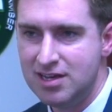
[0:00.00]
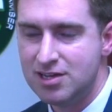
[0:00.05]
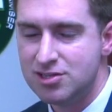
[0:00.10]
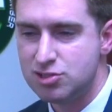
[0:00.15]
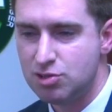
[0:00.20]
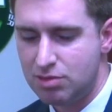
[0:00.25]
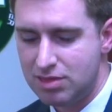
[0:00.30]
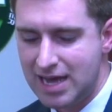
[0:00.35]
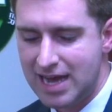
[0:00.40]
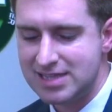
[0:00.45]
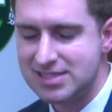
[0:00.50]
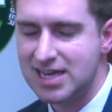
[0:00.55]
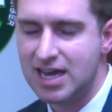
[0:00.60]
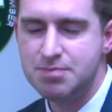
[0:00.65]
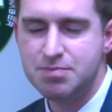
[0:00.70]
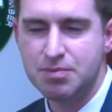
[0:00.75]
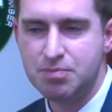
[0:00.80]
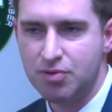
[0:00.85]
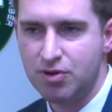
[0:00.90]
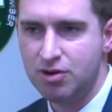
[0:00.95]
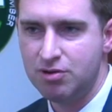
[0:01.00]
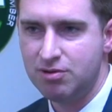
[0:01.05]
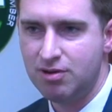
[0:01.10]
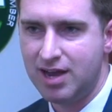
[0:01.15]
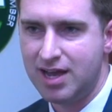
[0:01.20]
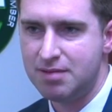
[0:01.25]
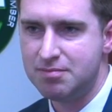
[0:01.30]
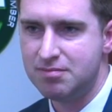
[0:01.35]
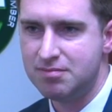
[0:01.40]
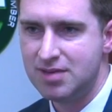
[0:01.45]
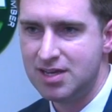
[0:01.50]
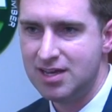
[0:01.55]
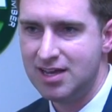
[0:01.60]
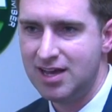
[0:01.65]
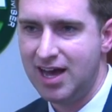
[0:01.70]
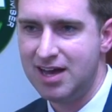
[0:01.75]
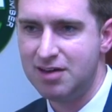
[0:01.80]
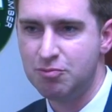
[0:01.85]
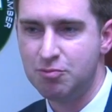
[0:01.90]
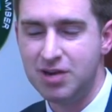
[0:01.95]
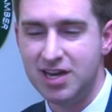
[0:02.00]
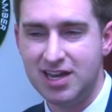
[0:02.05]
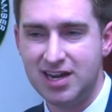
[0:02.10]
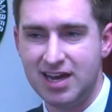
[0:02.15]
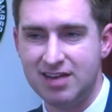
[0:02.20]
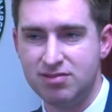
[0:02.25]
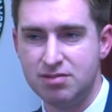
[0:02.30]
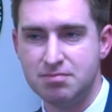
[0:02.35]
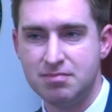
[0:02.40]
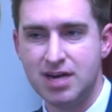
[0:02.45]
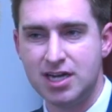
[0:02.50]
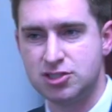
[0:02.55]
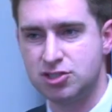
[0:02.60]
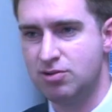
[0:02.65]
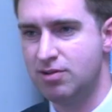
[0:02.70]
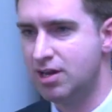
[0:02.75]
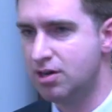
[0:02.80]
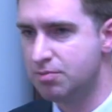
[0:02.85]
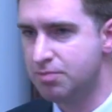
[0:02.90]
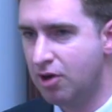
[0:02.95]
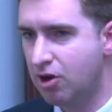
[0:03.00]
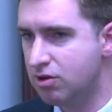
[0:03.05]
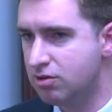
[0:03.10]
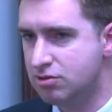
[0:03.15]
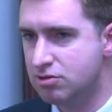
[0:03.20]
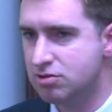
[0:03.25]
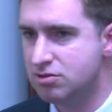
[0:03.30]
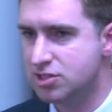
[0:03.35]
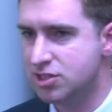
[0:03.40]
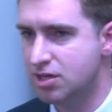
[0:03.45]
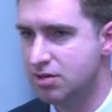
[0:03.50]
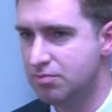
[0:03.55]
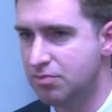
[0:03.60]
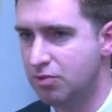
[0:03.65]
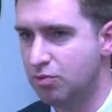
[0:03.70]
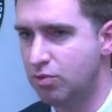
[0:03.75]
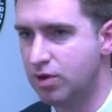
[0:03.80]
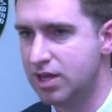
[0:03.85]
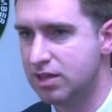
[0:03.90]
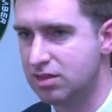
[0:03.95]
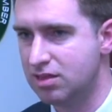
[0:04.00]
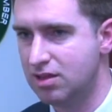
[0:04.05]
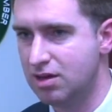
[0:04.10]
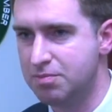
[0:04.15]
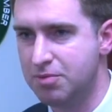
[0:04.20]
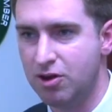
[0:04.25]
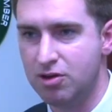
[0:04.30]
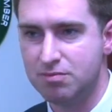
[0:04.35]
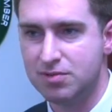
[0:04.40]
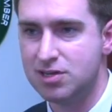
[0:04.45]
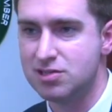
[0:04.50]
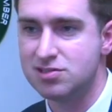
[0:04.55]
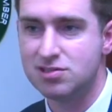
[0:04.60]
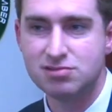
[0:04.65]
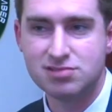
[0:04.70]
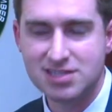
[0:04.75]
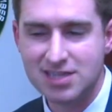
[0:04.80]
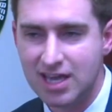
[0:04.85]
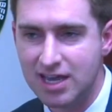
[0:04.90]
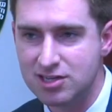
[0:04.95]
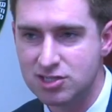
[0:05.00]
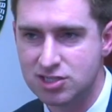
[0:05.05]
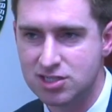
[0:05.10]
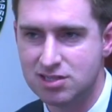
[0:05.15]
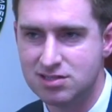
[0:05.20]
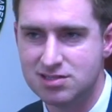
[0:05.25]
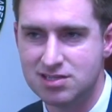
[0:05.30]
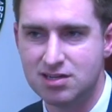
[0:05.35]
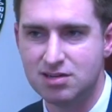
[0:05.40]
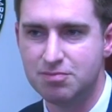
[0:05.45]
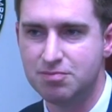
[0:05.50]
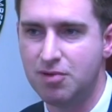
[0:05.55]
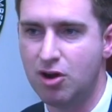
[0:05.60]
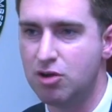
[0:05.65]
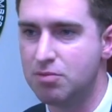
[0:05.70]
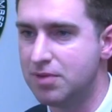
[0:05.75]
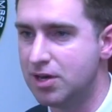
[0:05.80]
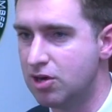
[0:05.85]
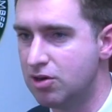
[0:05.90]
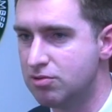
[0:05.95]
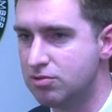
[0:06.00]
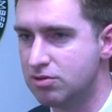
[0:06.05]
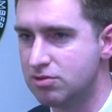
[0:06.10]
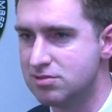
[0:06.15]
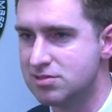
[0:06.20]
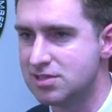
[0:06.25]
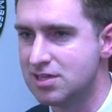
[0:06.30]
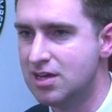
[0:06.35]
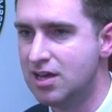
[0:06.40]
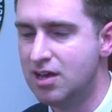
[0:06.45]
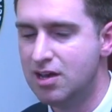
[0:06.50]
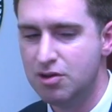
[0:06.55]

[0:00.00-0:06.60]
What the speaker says: So that type of program, we need to have a much greater partnership with apartment associations and apartment owners.